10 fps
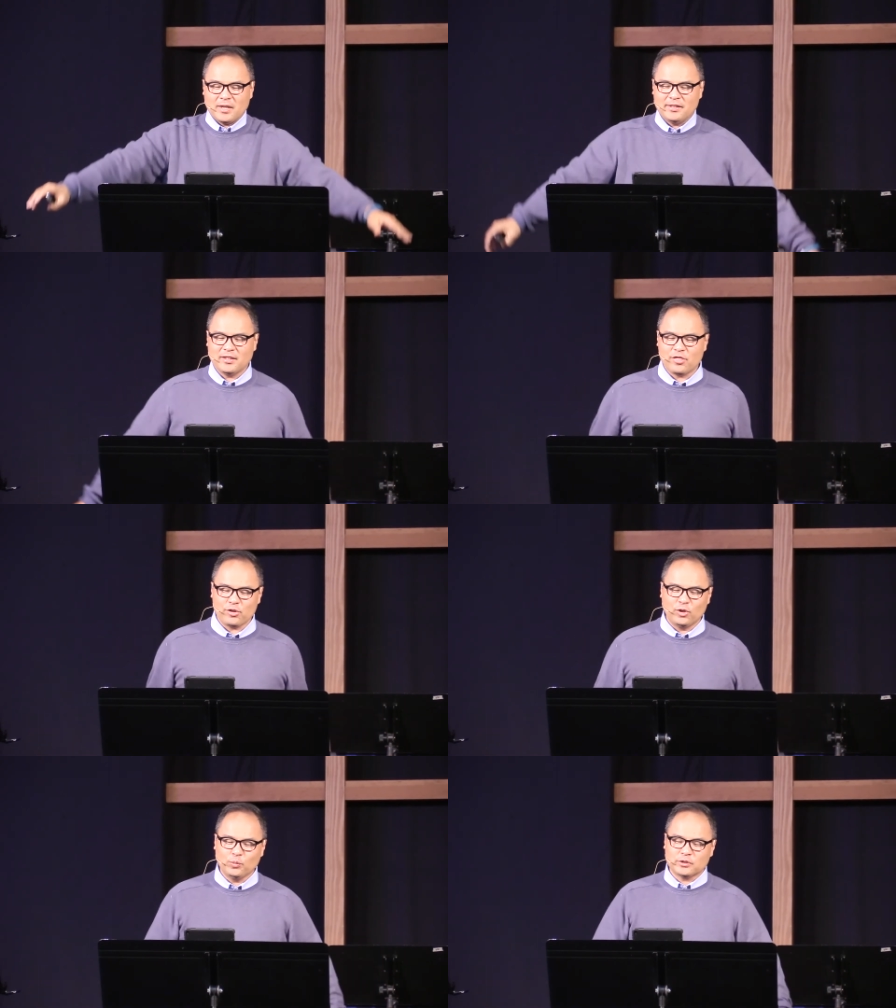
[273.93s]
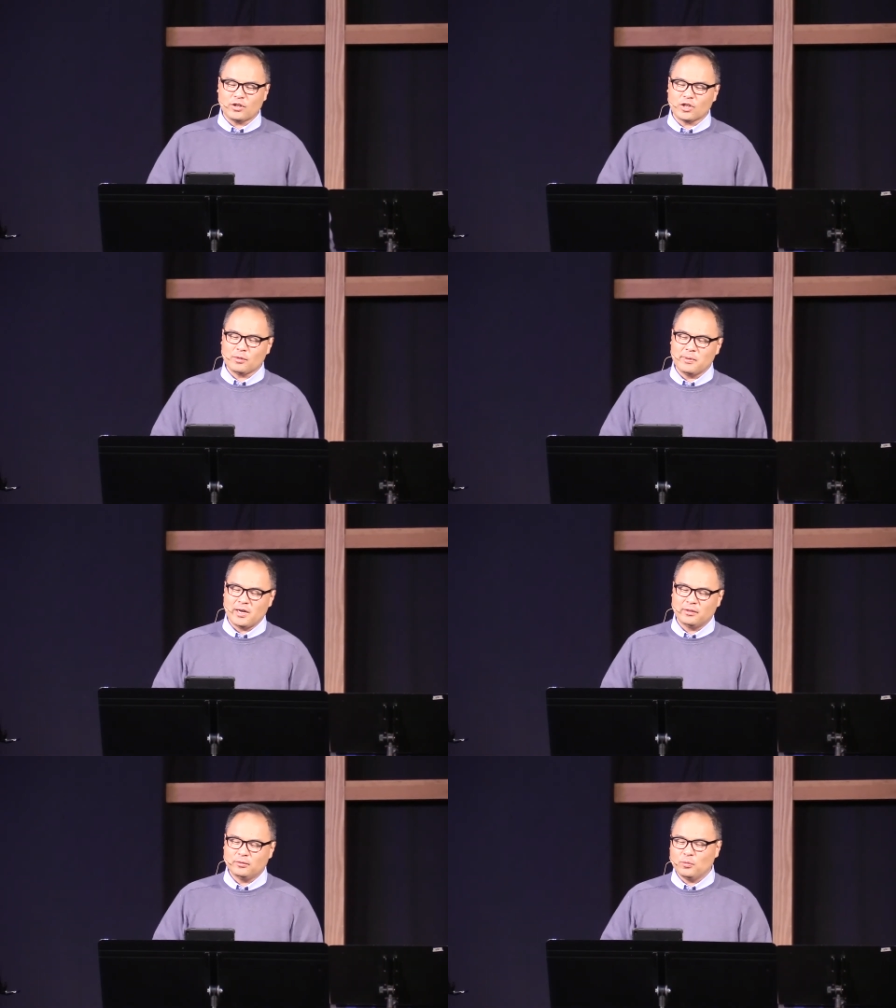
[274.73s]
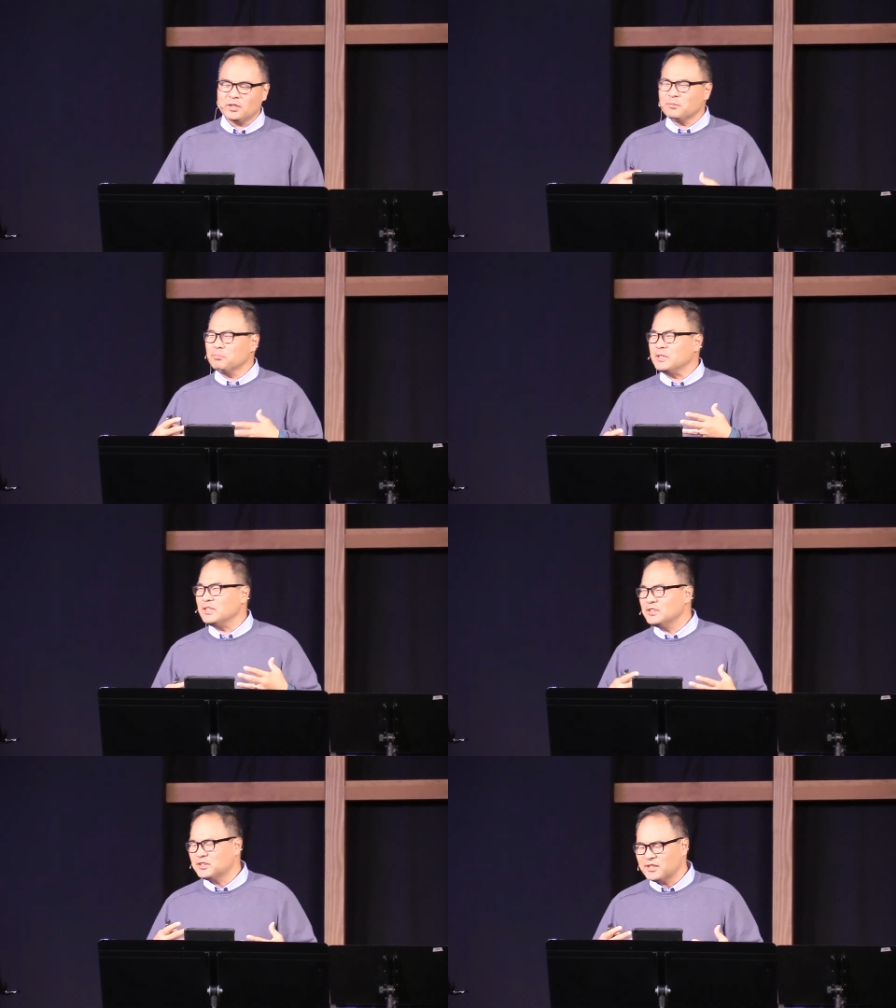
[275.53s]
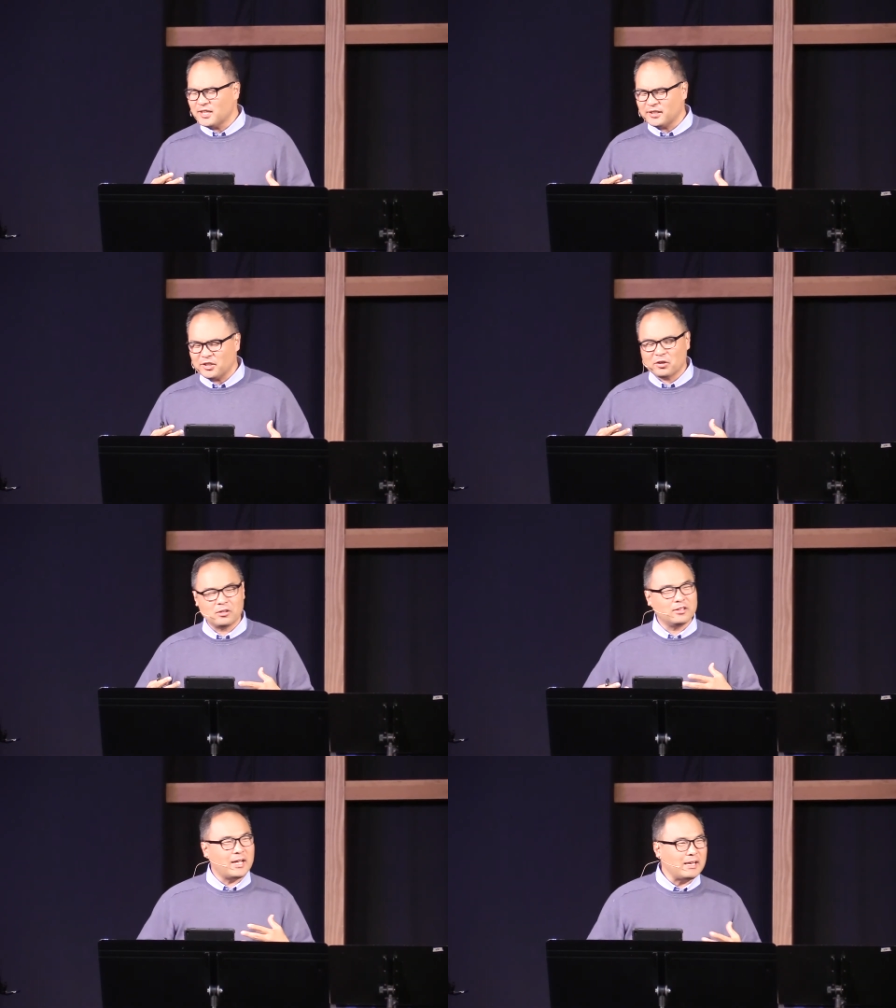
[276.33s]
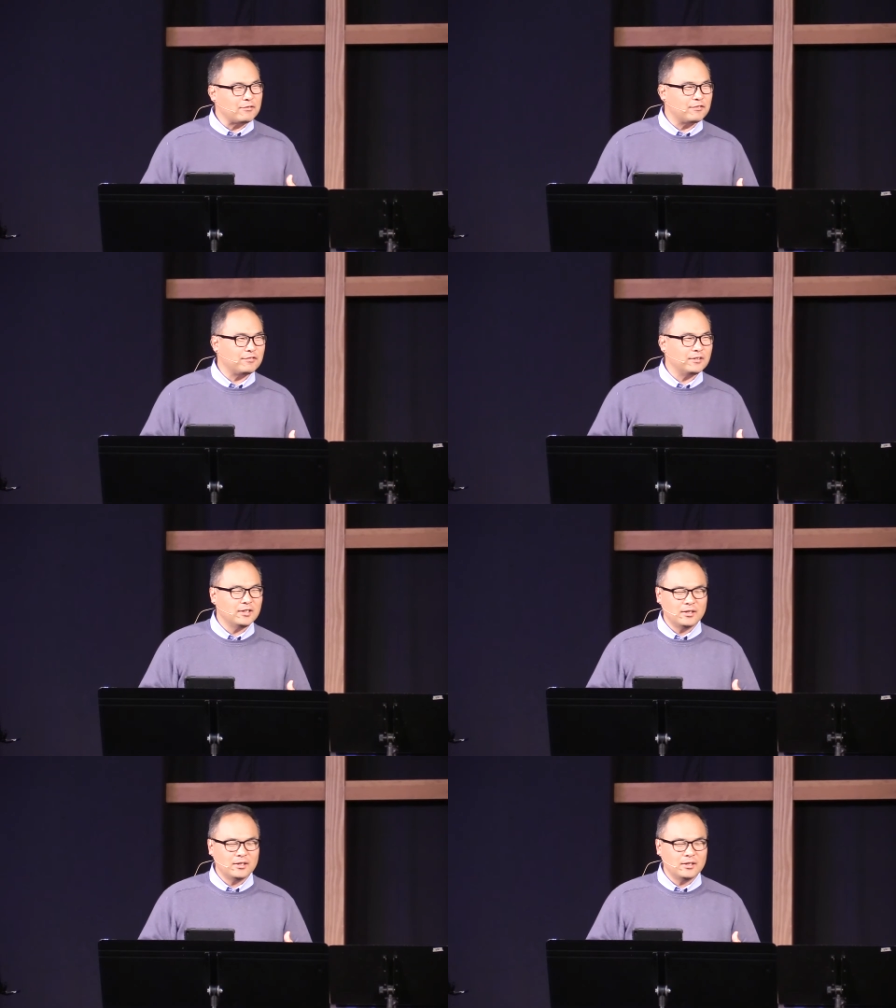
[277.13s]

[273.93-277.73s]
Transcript: And then, third, we'll talk about what it means that in our life